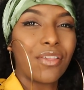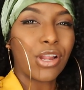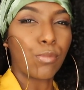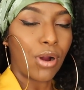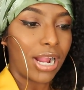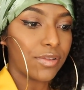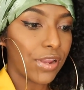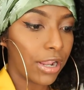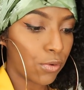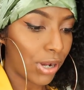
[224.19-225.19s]
think
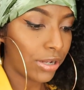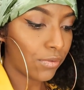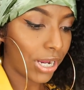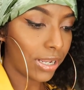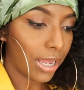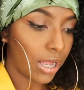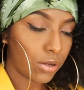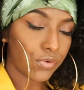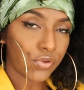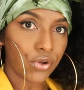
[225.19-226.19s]
Brian's getting ready right
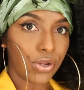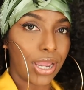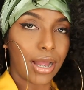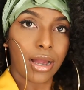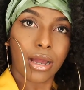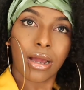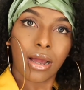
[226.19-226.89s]
now so yeah